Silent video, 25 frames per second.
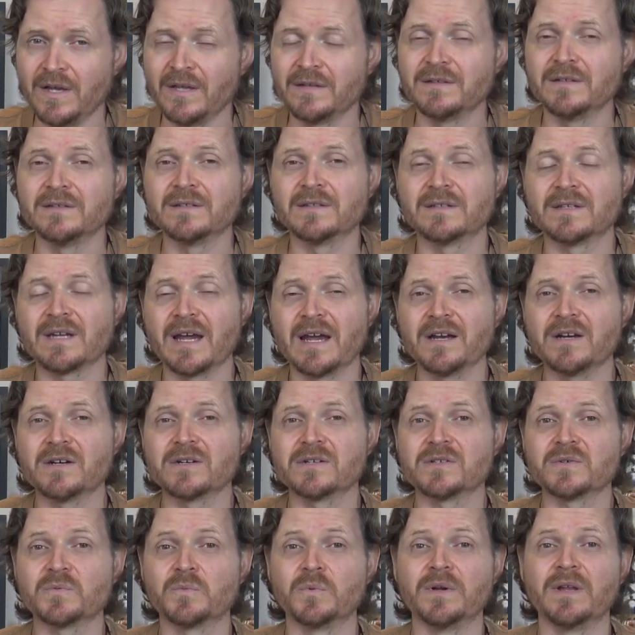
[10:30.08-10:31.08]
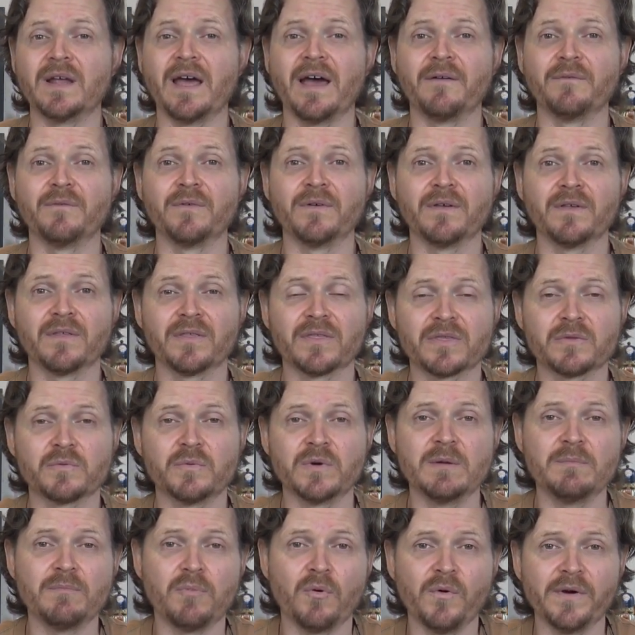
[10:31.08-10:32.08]
Then the Tigers would have
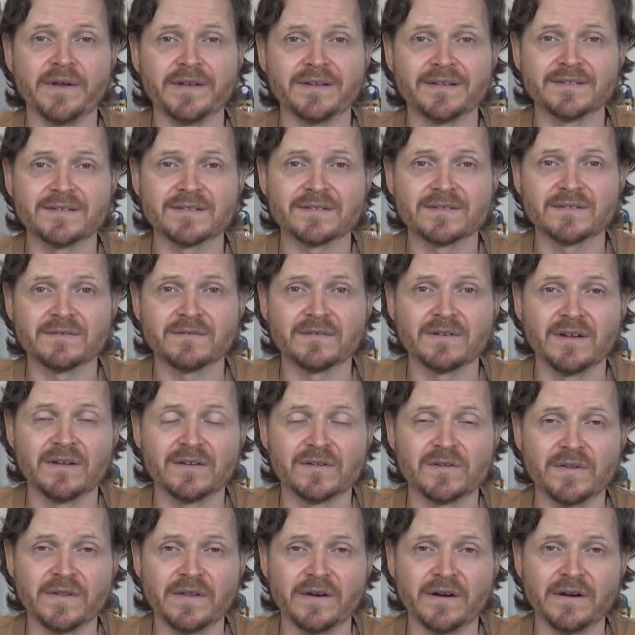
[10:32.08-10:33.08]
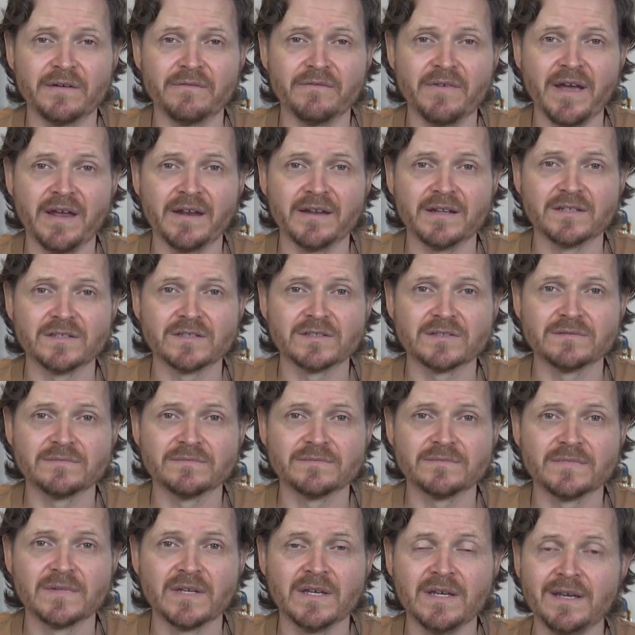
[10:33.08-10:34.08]
3 points to their advantage.
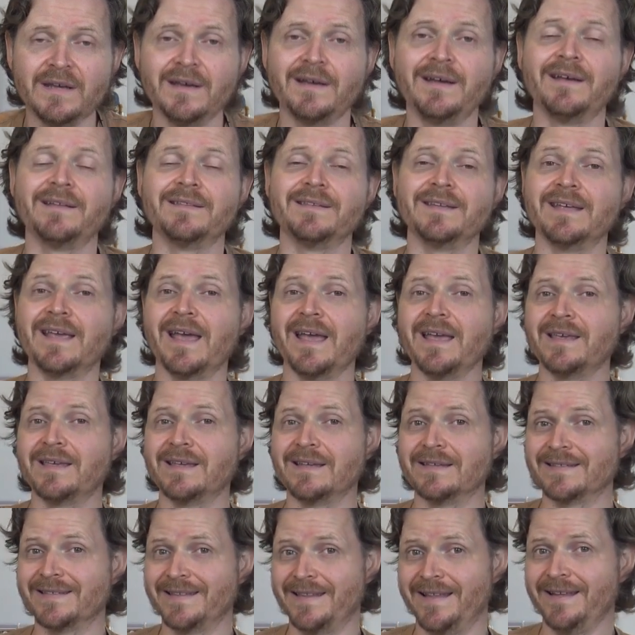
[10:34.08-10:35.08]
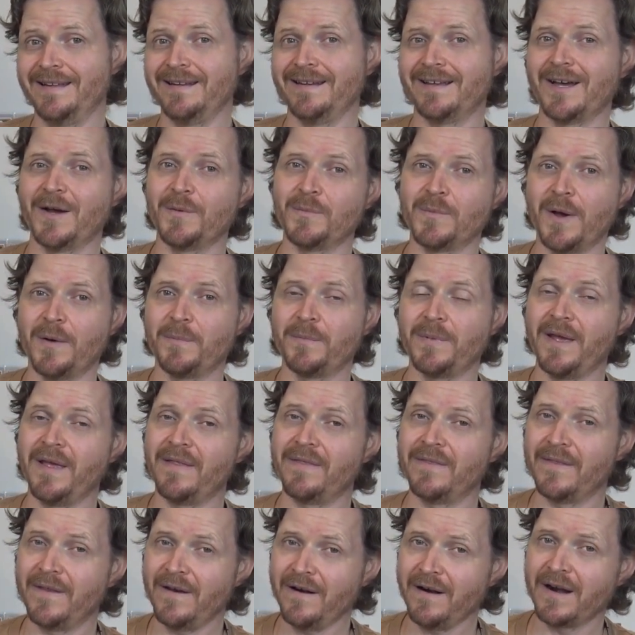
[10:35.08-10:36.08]
The Yankees then come up
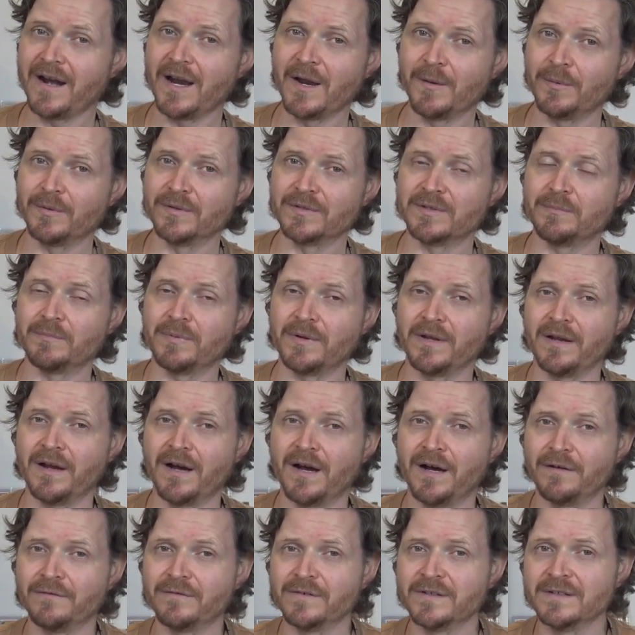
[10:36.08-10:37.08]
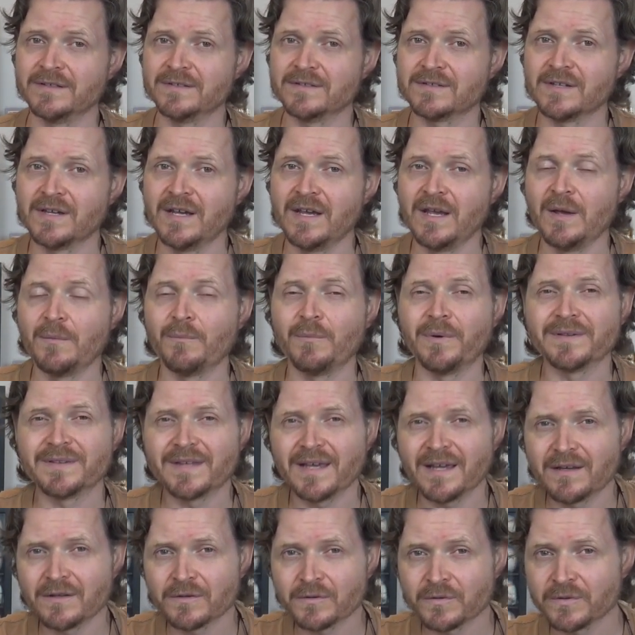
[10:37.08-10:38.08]
and they're able to play offense, but
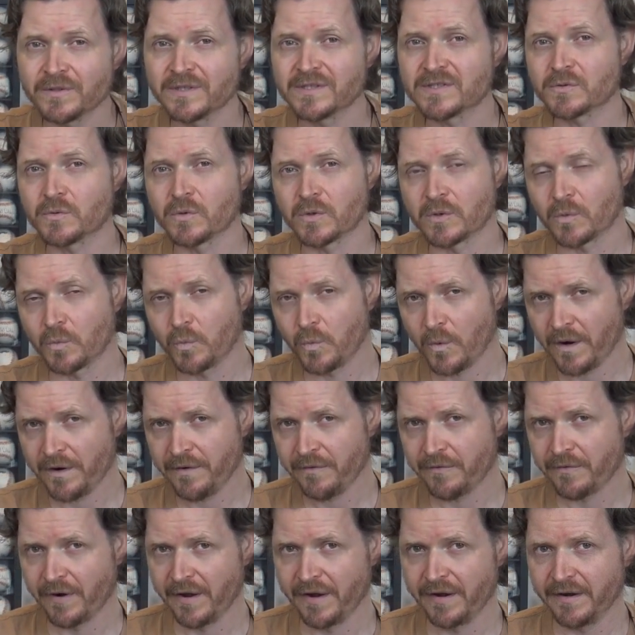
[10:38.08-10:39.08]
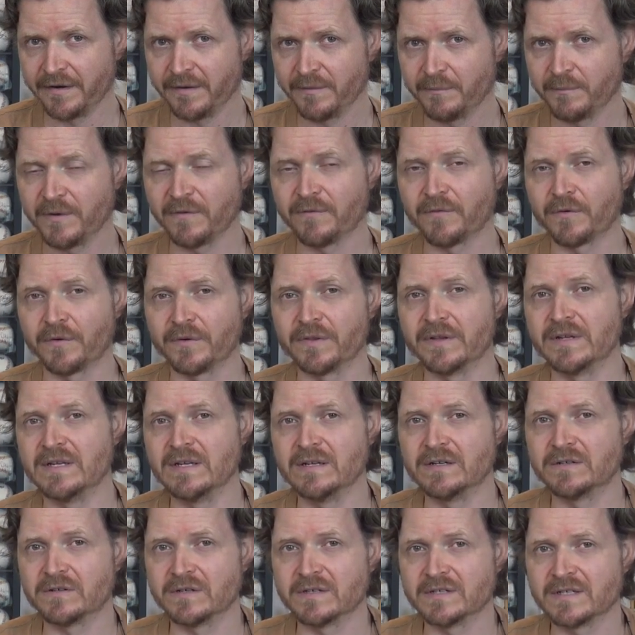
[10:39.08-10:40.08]
they can only score 1 run before the
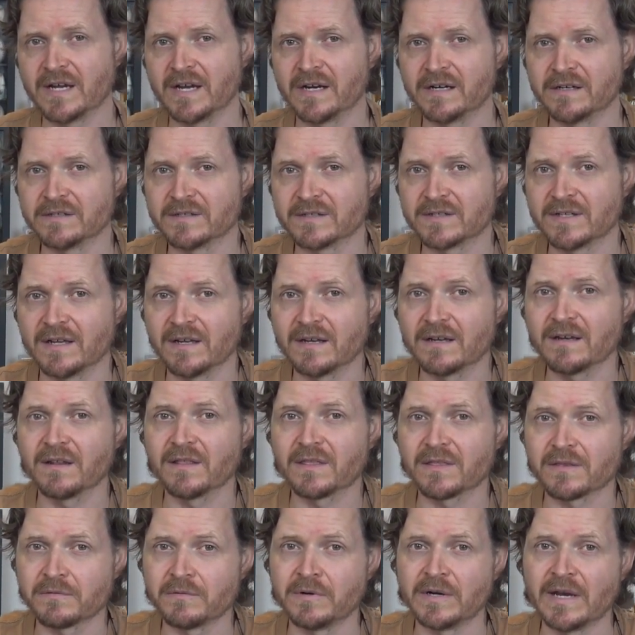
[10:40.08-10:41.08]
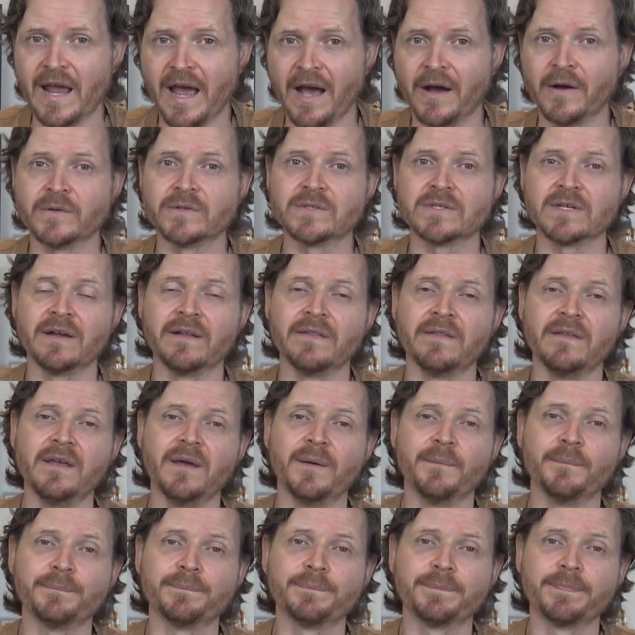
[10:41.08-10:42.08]
Detroit Tigers get 3 outs on
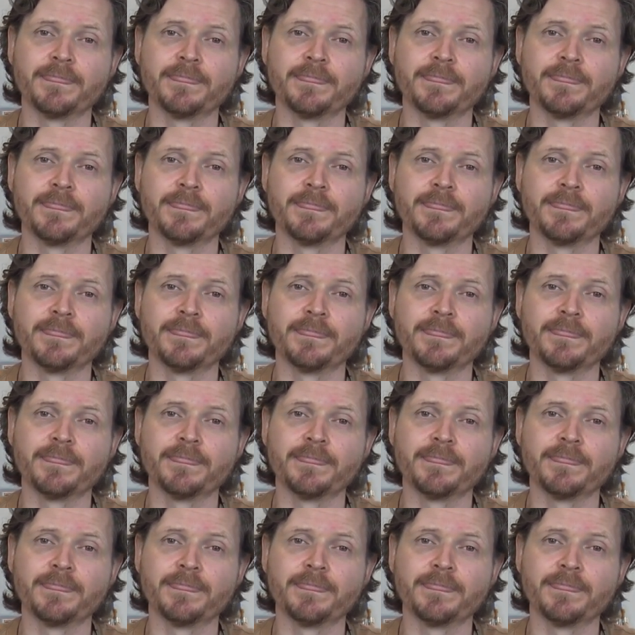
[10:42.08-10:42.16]
them.